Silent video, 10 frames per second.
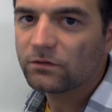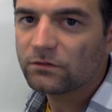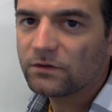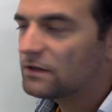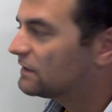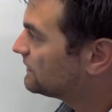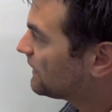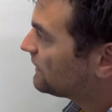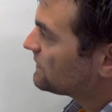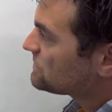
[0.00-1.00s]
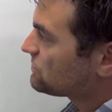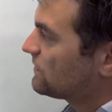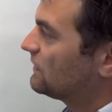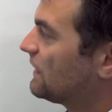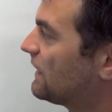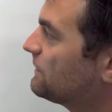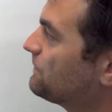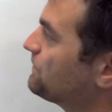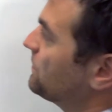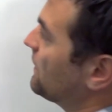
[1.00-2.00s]
neatly done in a straight line,
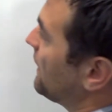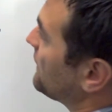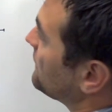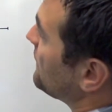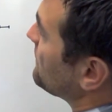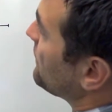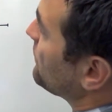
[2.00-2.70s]
I can take my